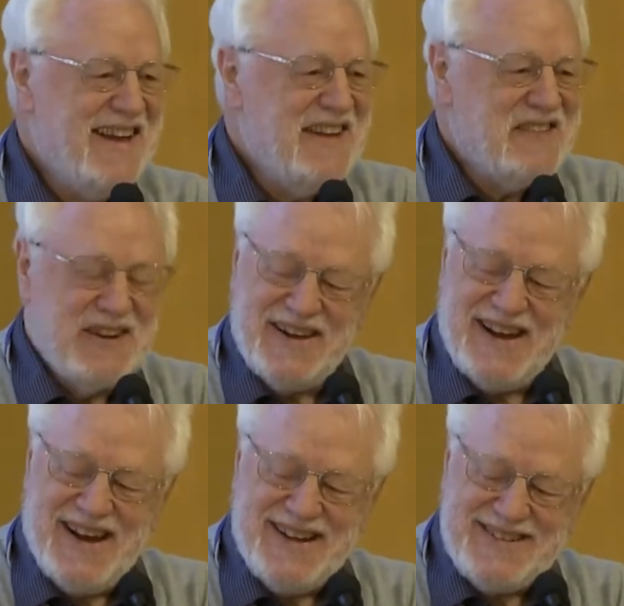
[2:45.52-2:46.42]
So
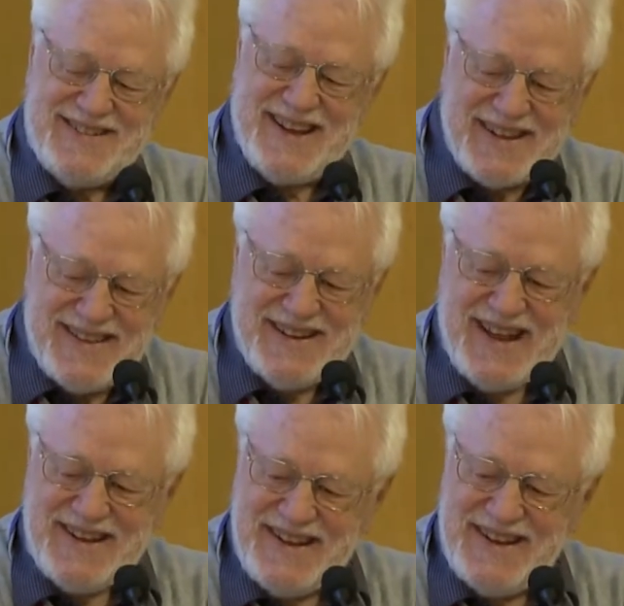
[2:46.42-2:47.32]
I checked the
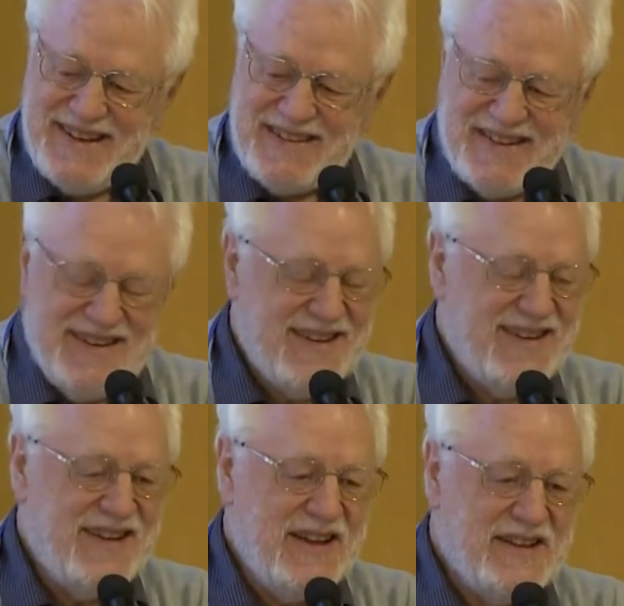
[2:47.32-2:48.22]
date. It is
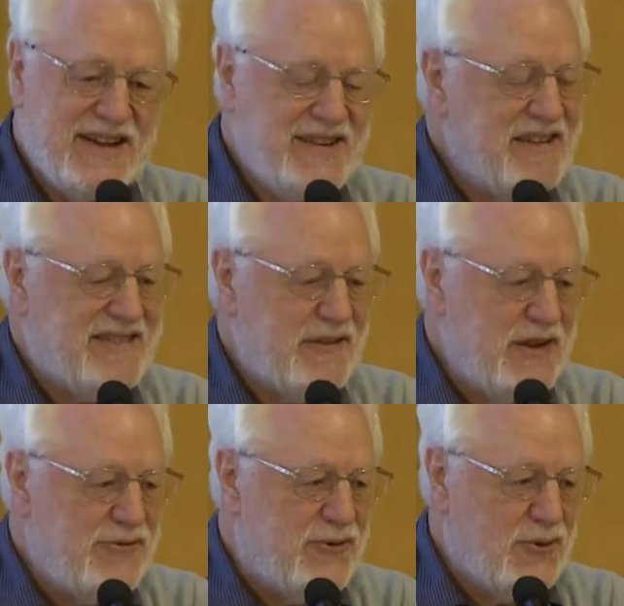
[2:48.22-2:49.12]
in
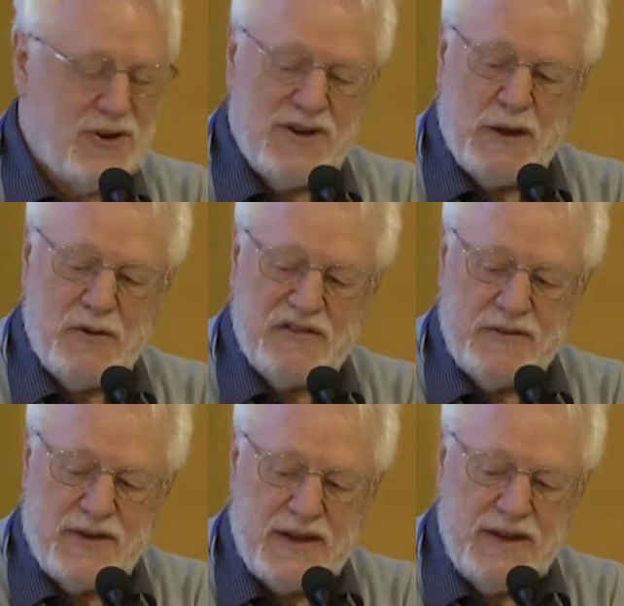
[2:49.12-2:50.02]
1974, I was
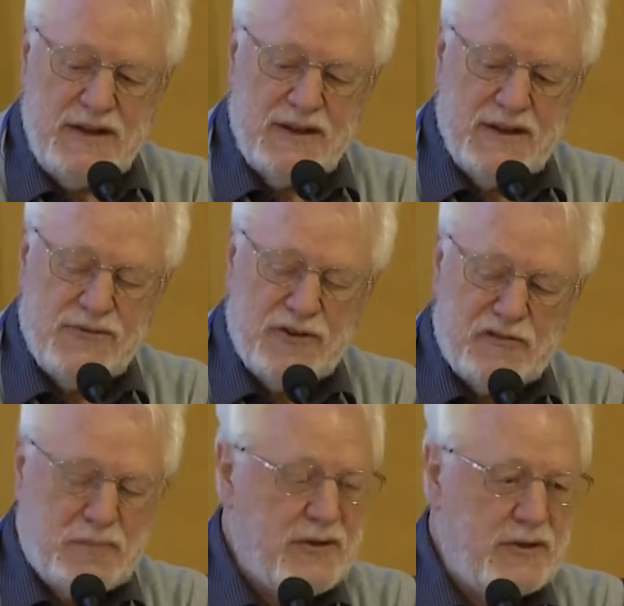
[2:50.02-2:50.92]
invited
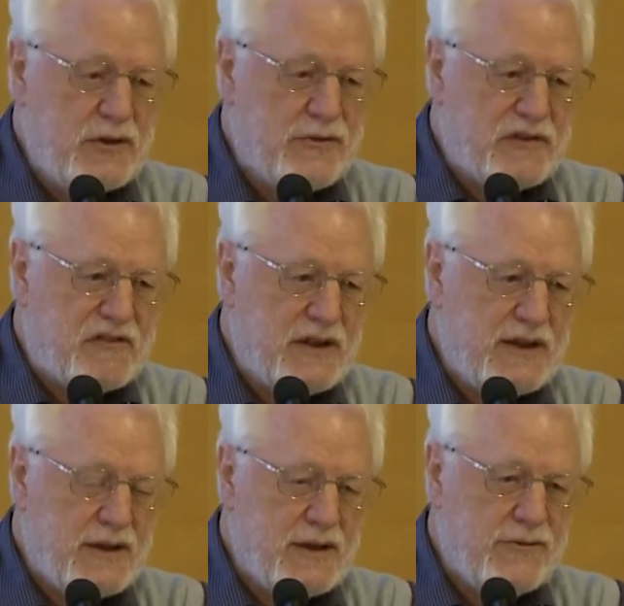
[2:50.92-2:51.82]
first by the
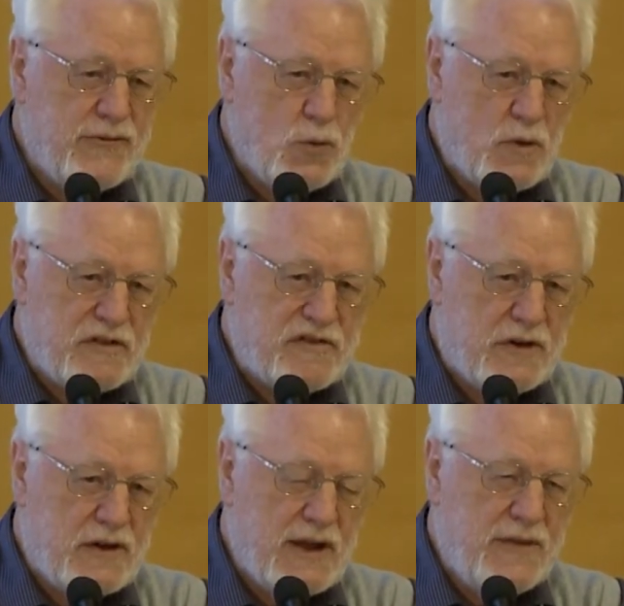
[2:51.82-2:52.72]
University of
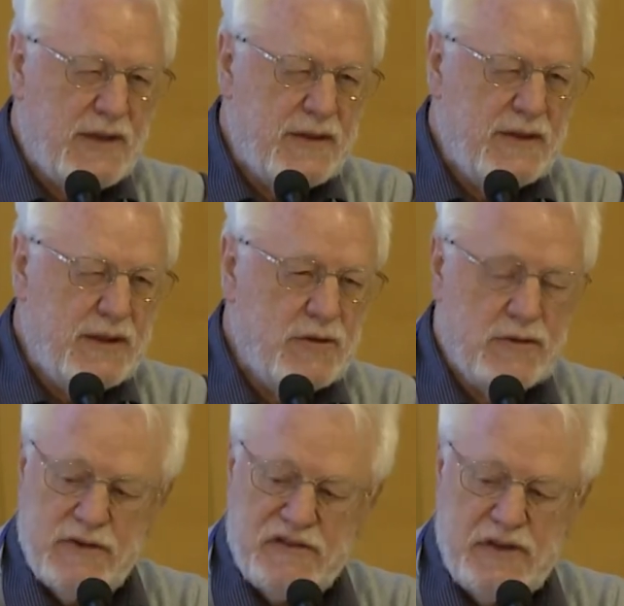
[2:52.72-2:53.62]
Warsaw and then
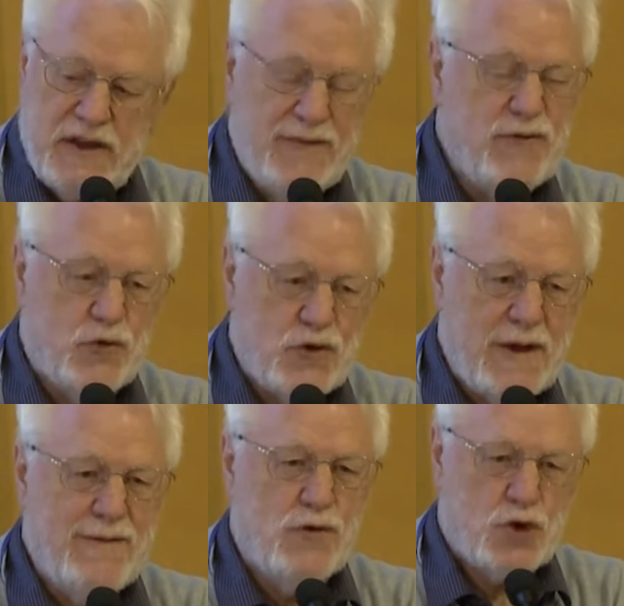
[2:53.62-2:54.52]
University of
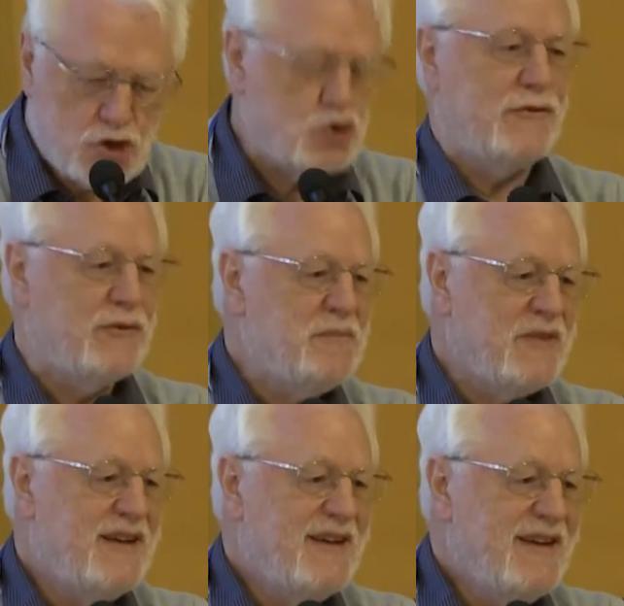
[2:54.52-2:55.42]
Wrocław.
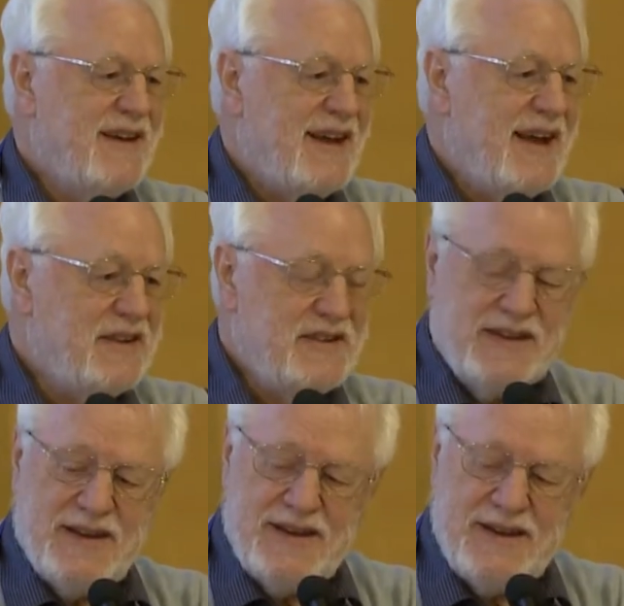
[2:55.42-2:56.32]
And
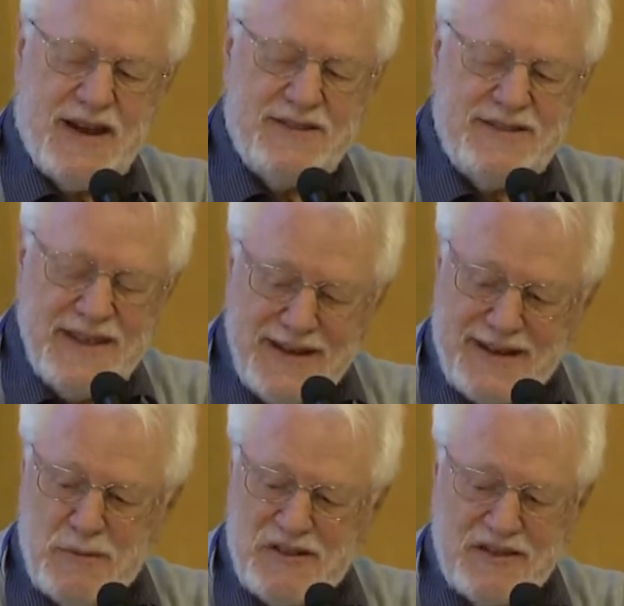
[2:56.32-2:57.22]
I think
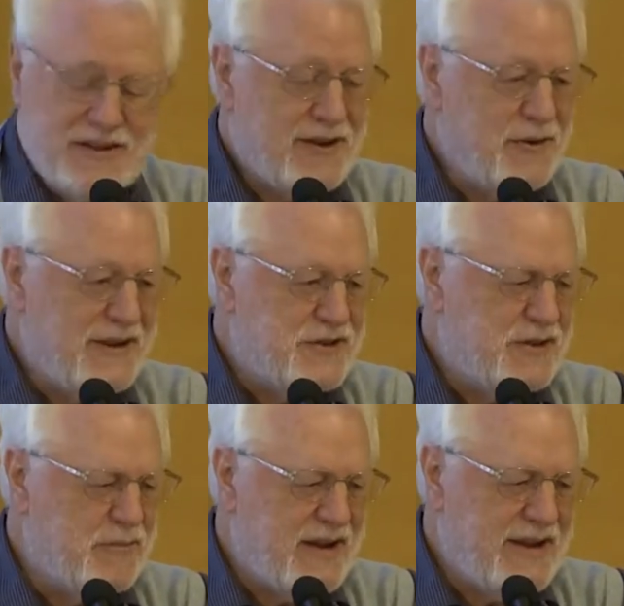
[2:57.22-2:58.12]
I was in
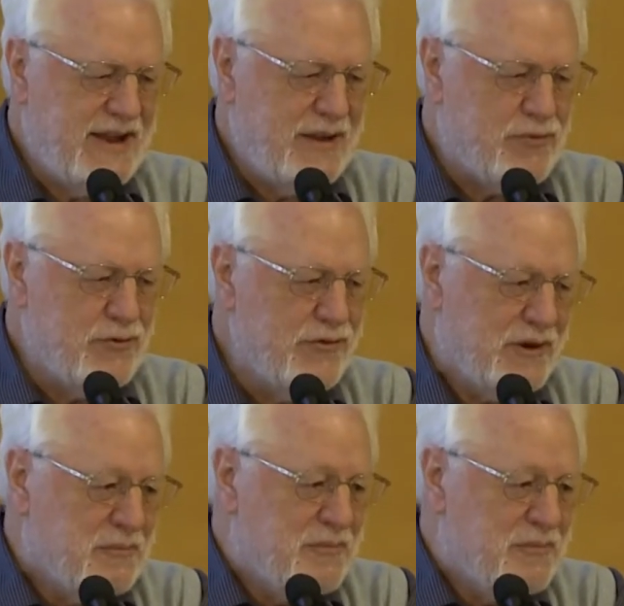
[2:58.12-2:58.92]
Katowice, but I can't prove it.